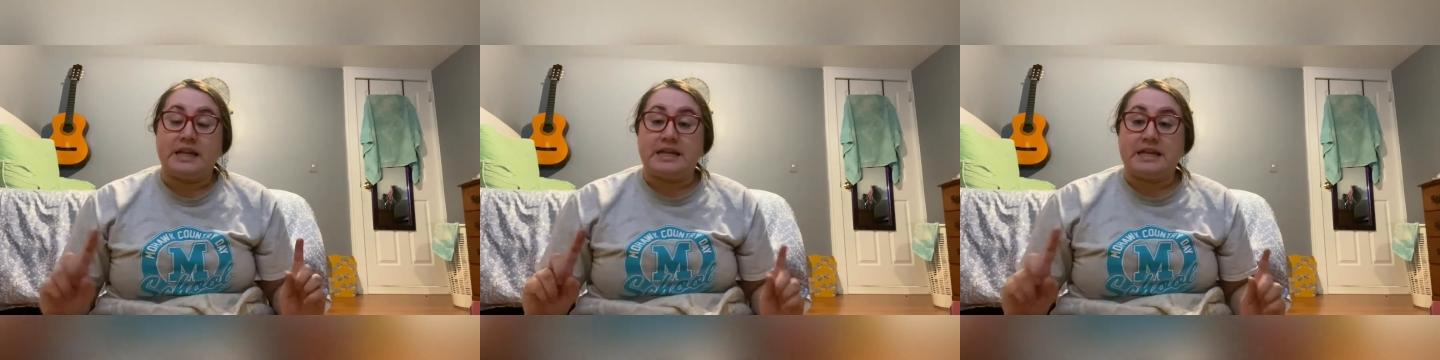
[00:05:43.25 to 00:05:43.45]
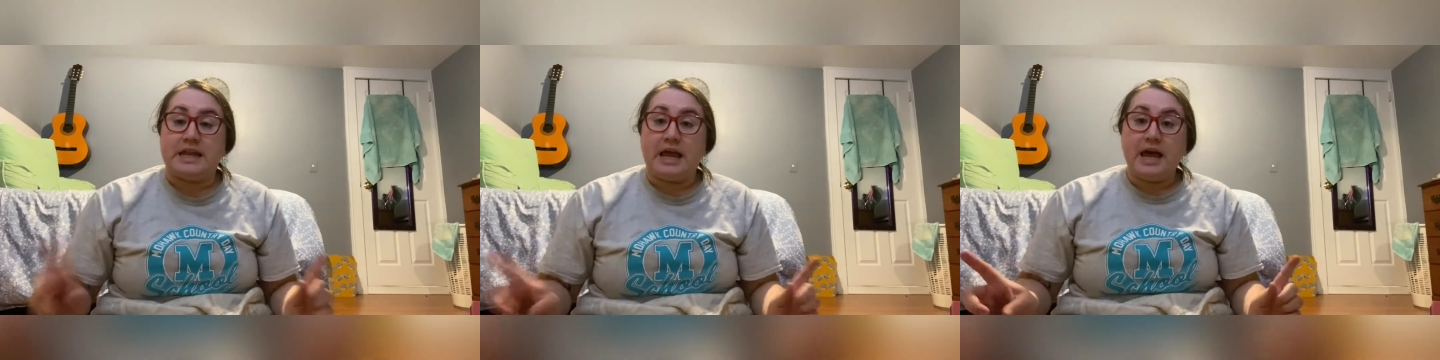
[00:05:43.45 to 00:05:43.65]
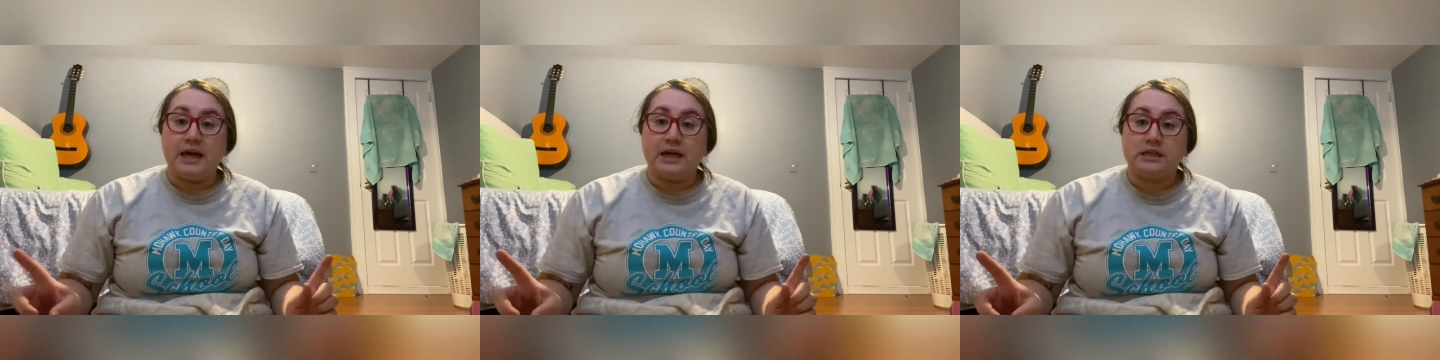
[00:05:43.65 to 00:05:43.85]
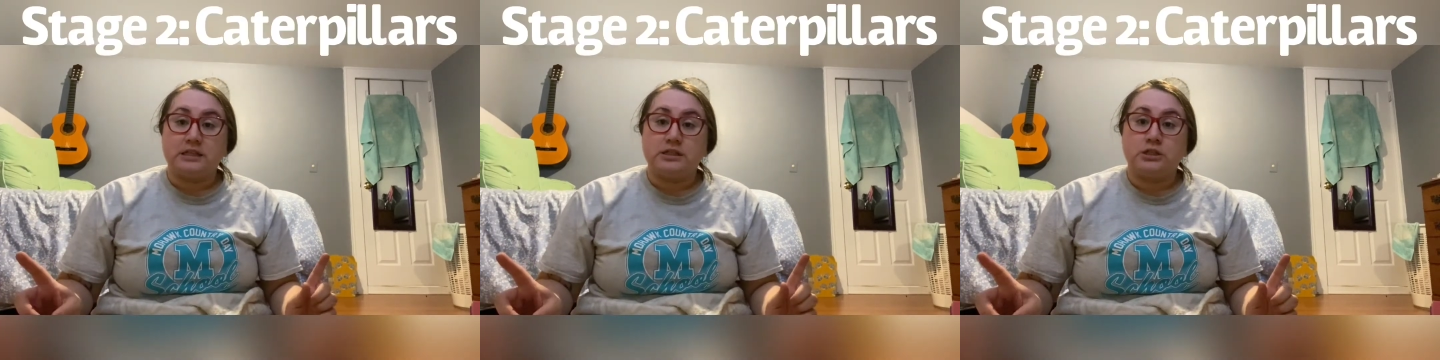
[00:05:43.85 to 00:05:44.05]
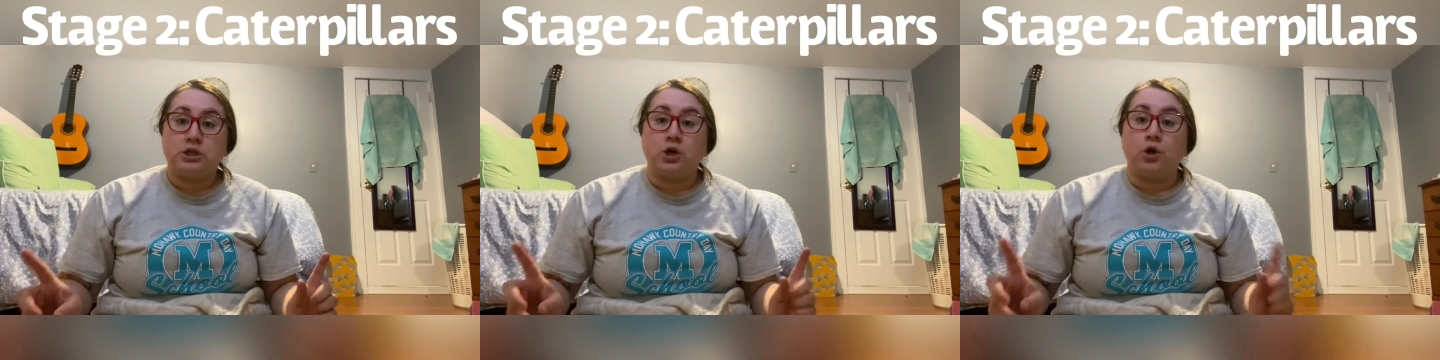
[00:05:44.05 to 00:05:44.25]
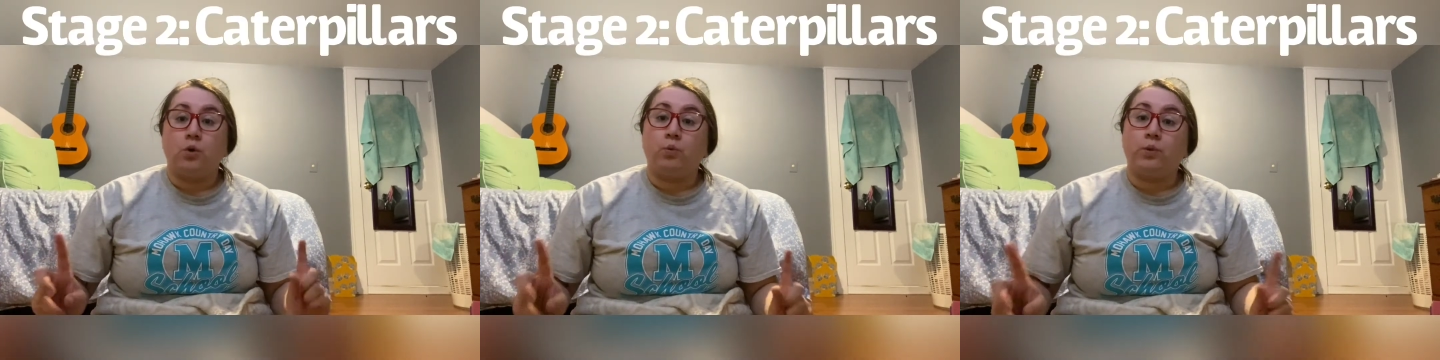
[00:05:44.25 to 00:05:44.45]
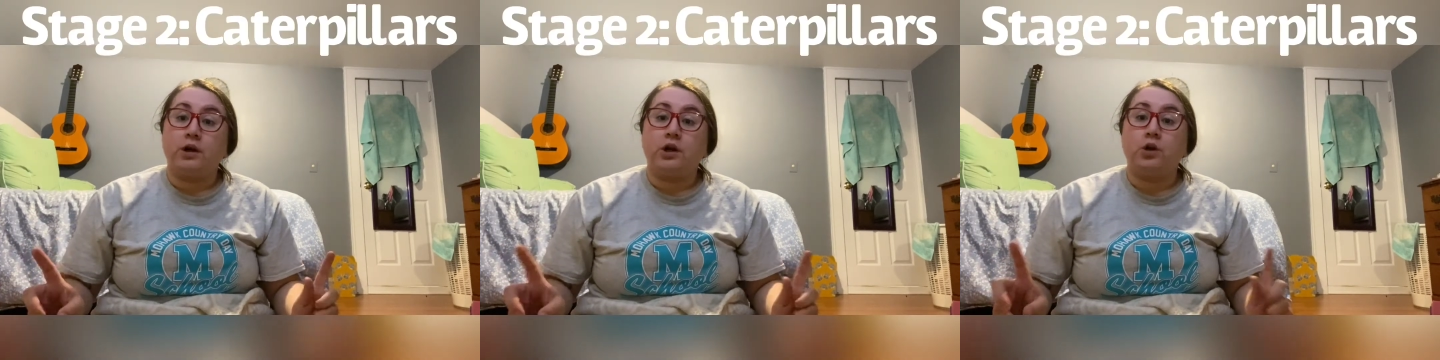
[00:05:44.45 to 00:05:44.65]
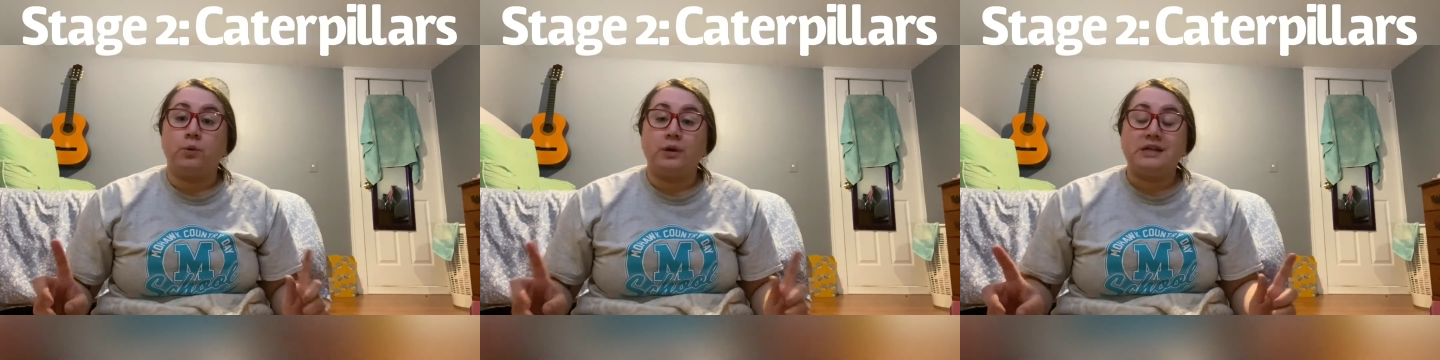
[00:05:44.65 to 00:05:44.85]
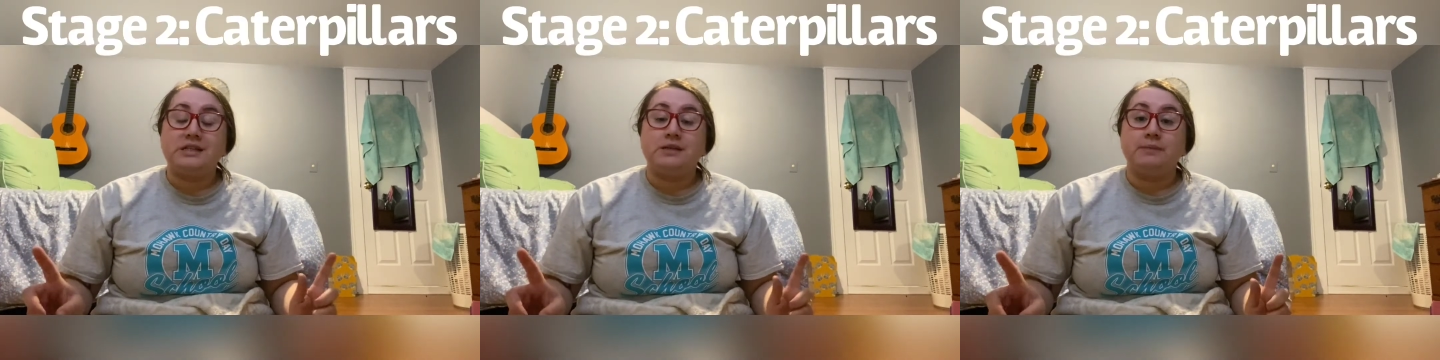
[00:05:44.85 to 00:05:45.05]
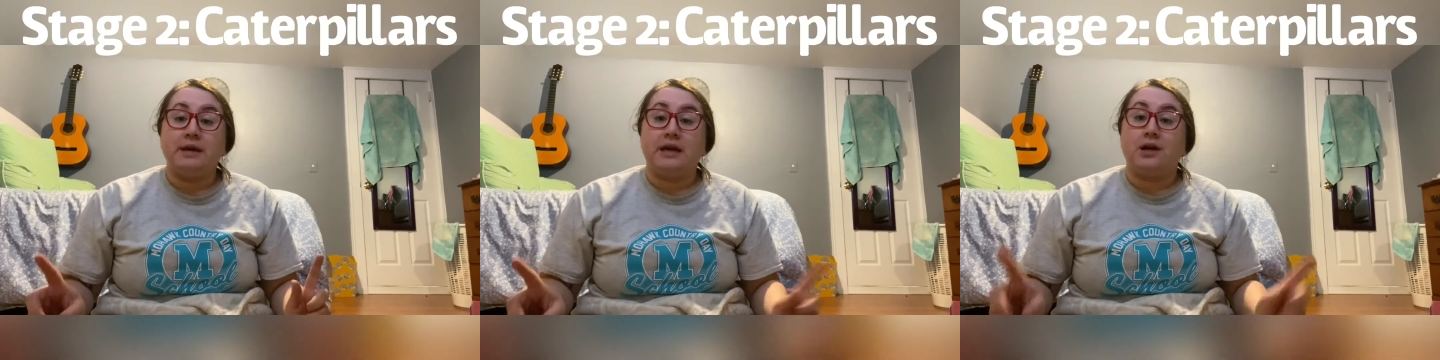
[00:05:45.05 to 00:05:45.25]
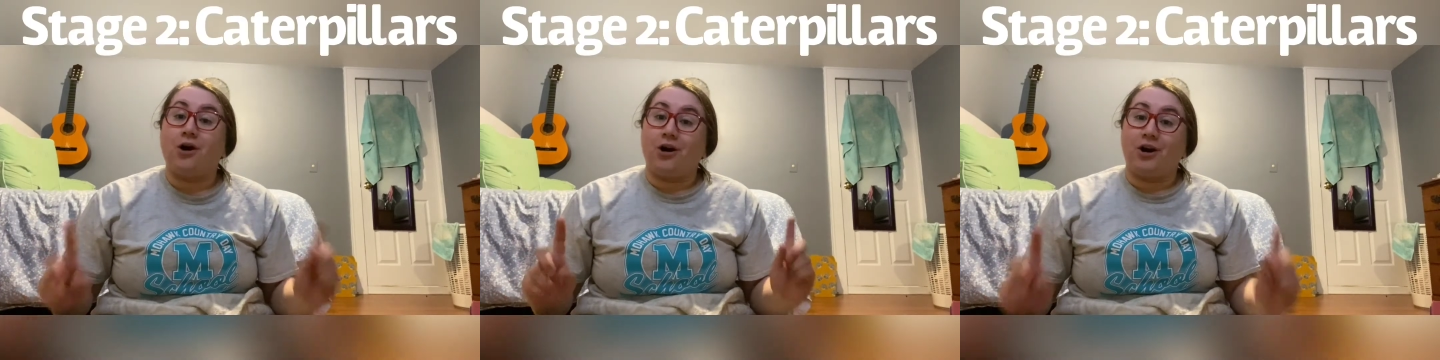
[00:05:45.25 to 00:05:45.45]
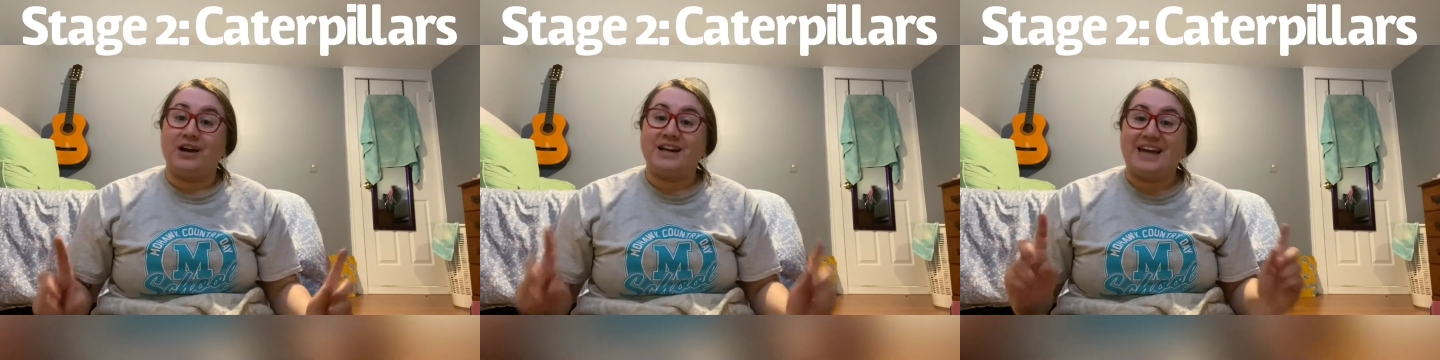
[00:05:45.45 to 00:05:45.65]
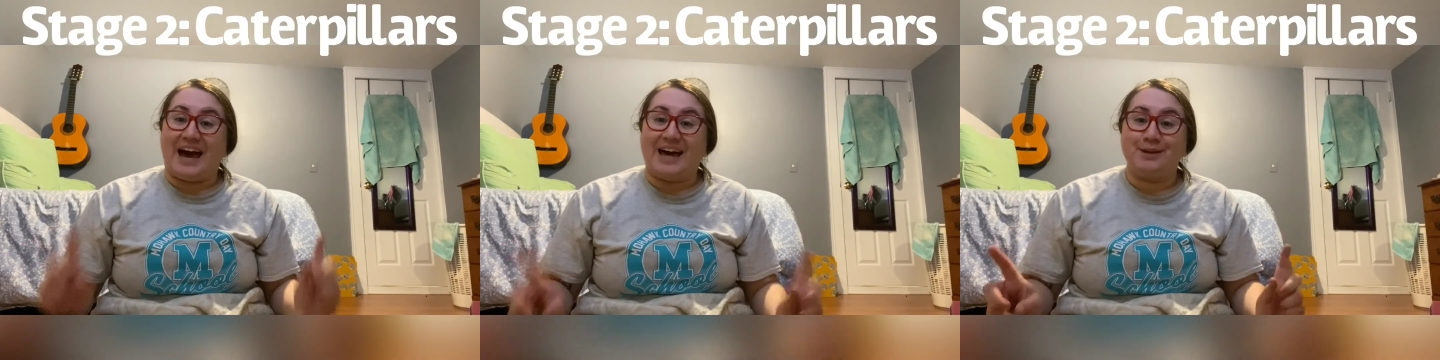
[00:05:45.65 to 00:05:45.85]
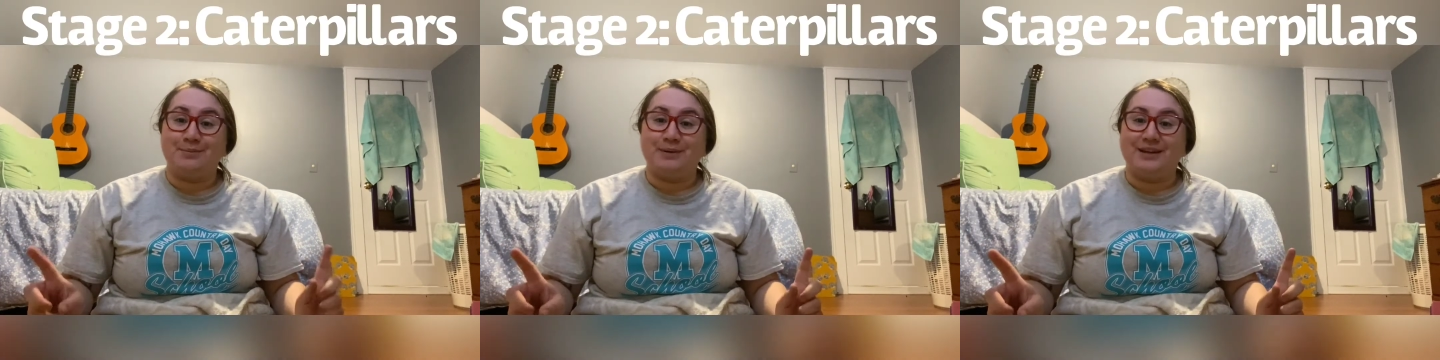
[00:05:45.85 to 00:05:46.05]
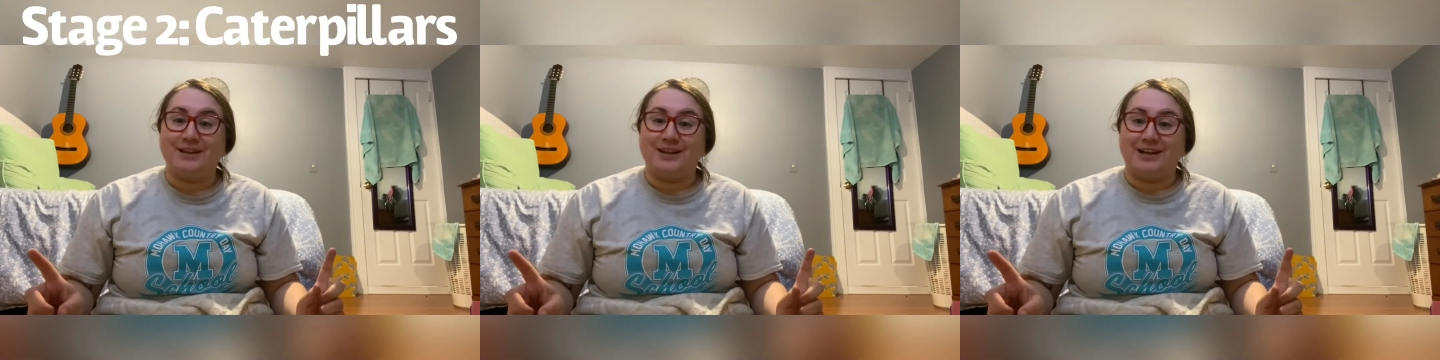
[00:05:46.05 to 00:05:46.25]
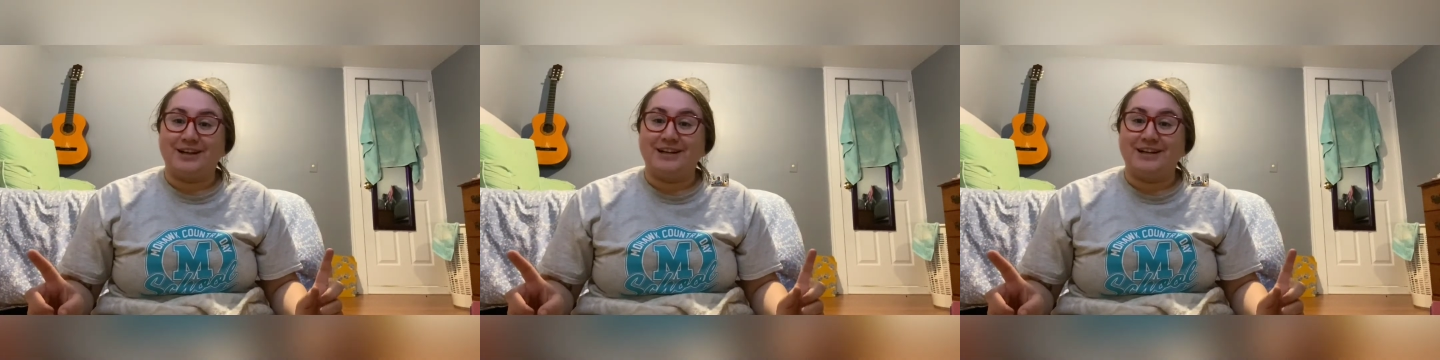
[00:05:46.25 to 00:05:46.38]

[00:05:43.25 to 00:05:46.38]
Next, we're going to make our caterpillar.